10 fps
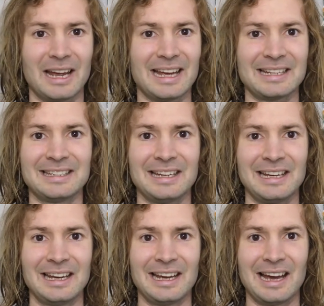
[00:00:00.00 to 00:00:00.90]
And
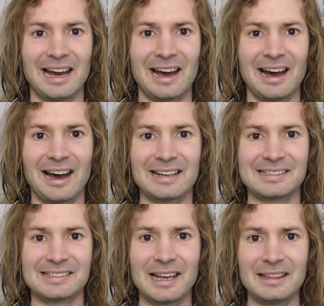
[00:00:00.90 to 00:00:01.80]
I
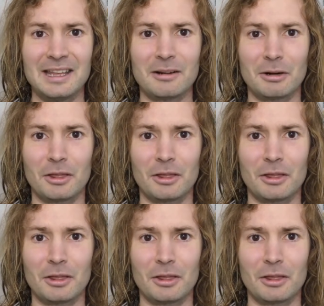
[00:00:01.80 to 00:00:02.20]
sat there